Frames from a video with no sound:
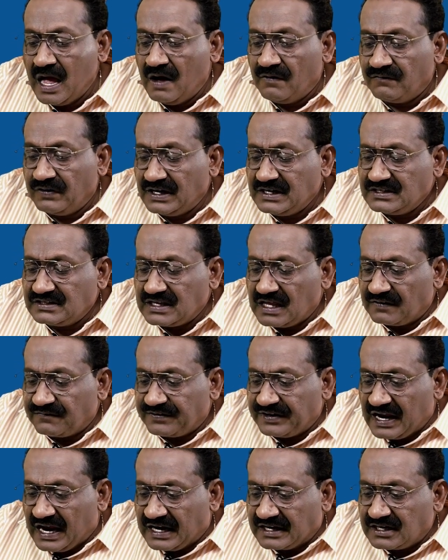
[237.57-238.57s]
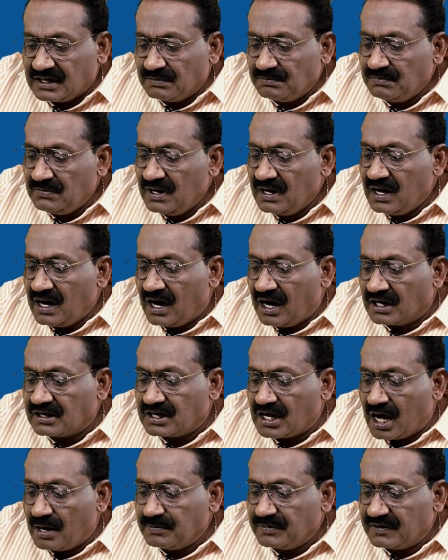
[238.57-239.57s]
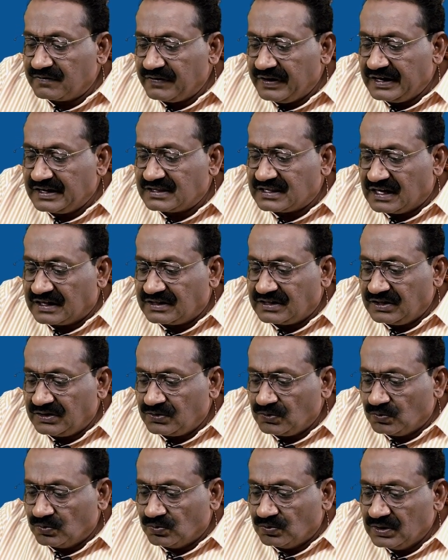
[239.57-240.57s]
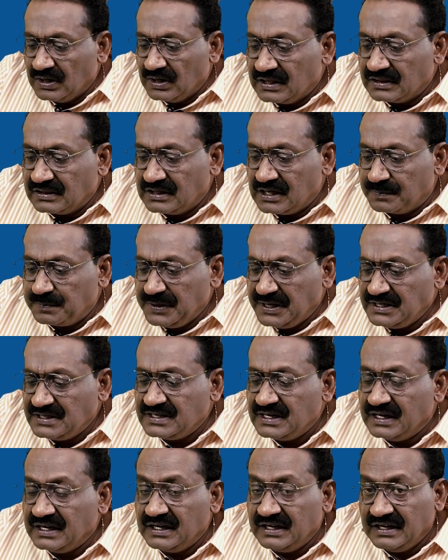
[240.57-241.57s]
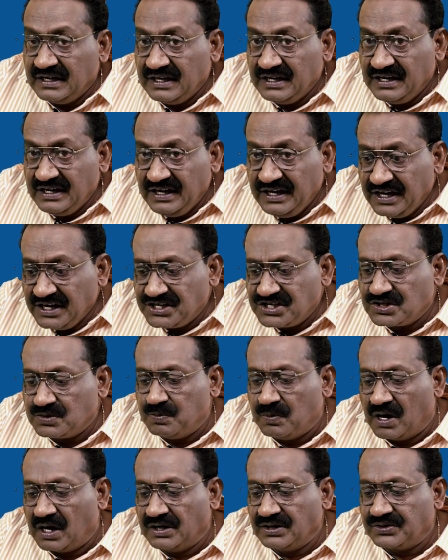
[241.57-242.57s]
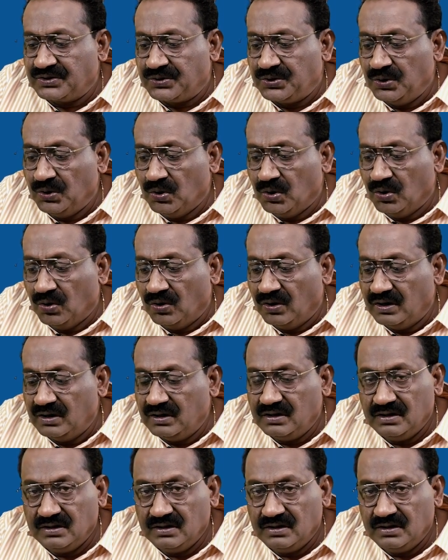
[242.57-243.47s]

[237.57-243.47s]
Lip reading: 1 sulfur atom atomic weight 32, that means in each molecule